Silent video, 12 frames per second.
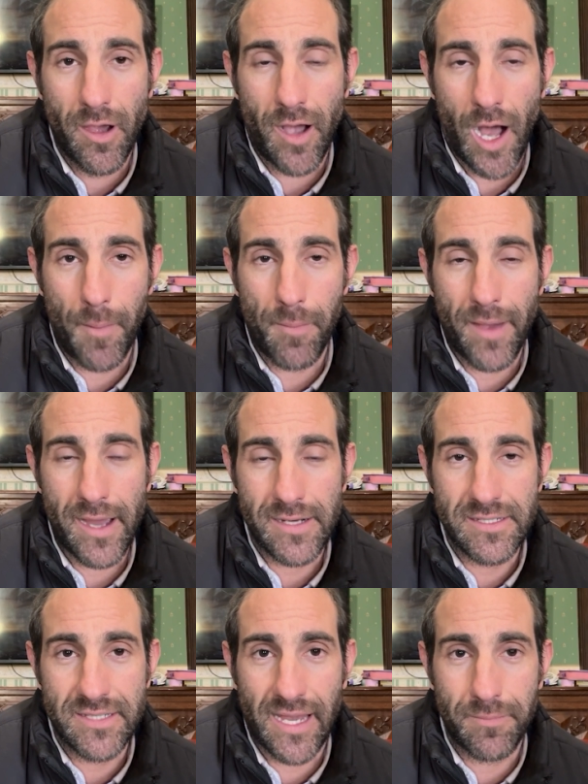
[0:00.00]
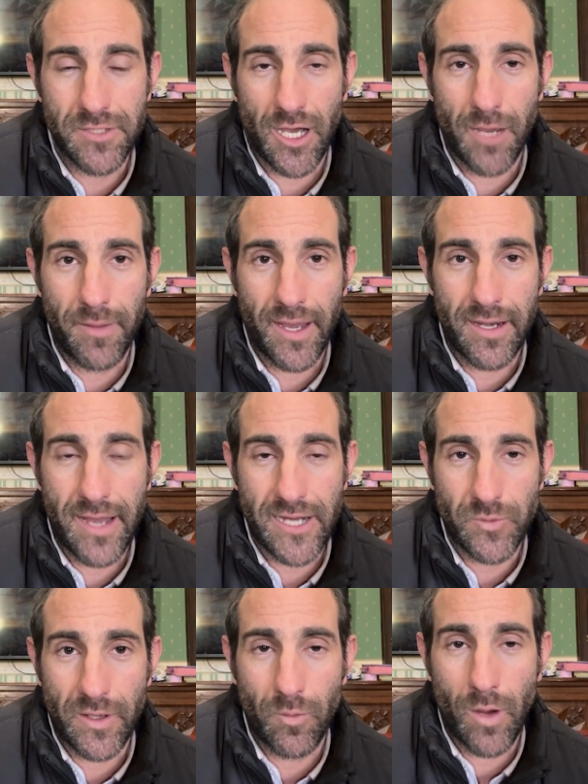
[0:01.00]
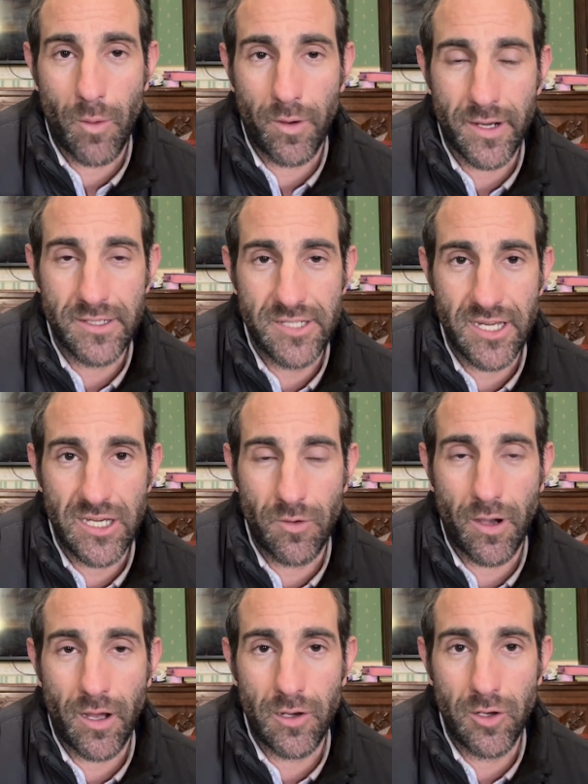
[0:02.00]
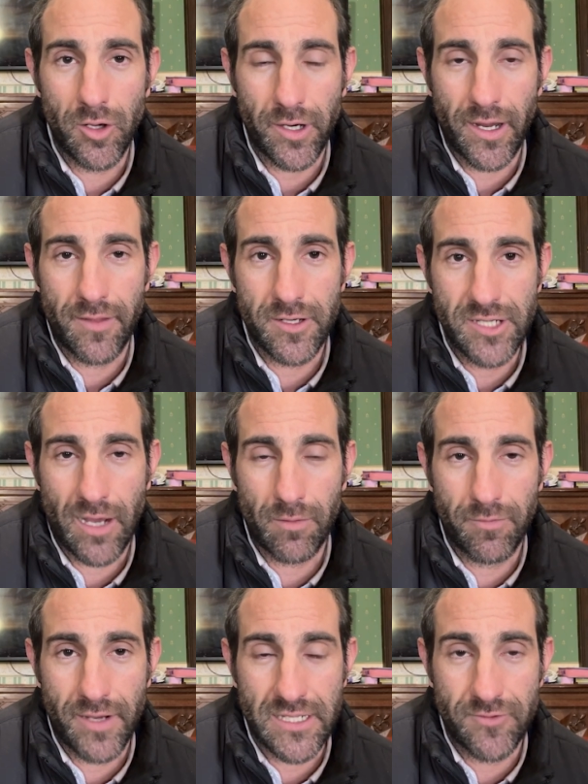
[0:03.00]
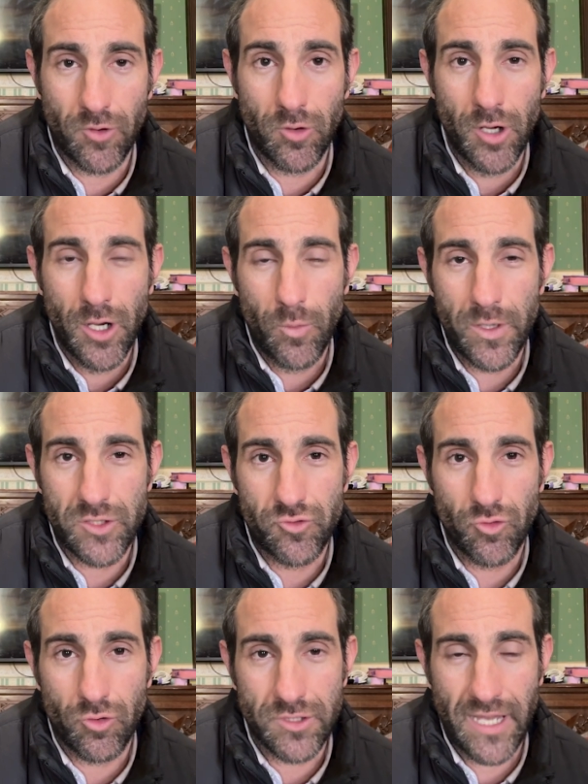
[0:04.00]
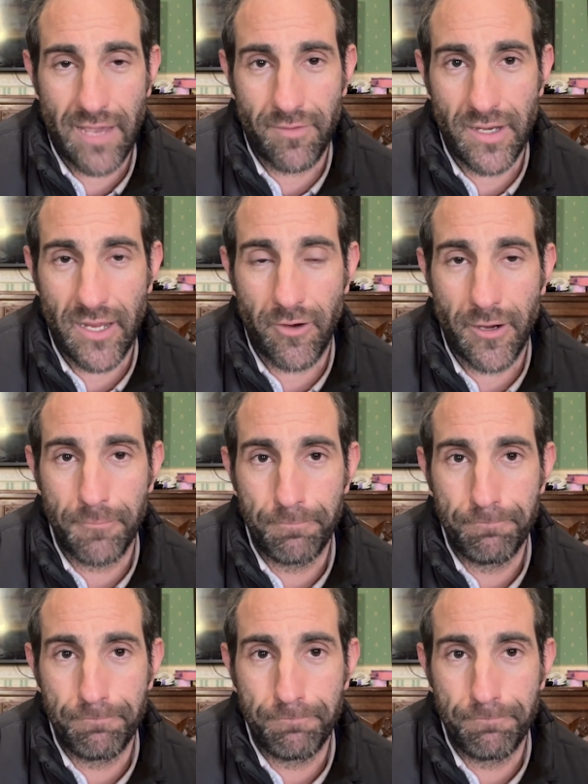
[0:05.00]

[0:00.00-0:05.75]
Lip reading: I'll be back same time again next week, where we'll continue our look at the Cheltenham Festival, which draws ever nearer.